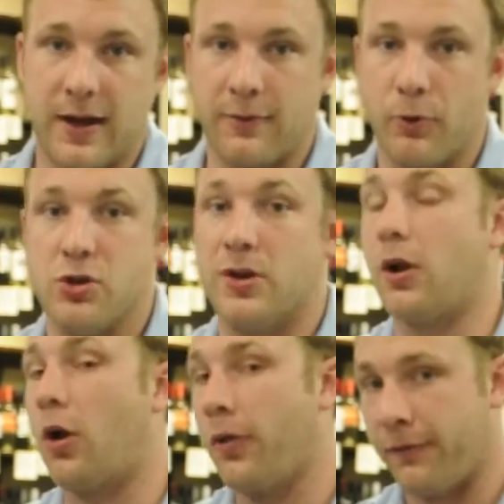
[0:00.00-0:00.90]
That way you get
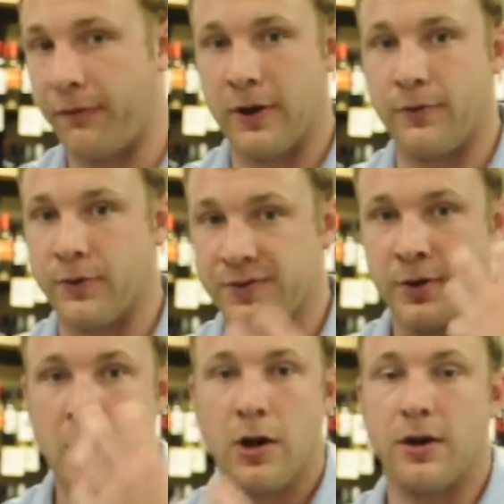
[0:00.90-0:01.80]
all the flavors,
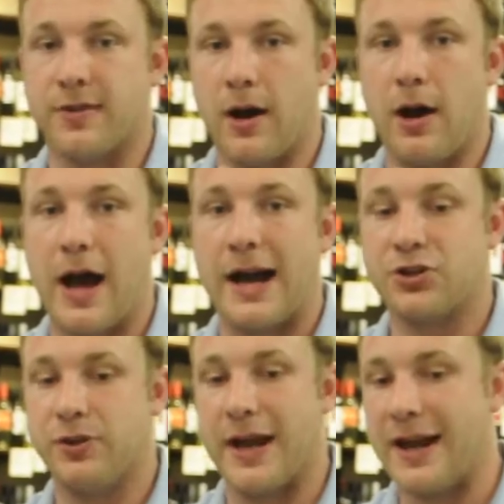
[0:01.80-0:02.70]
because
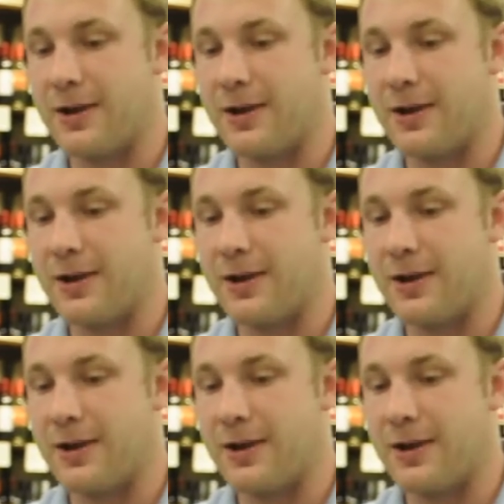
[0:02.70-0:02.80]
actually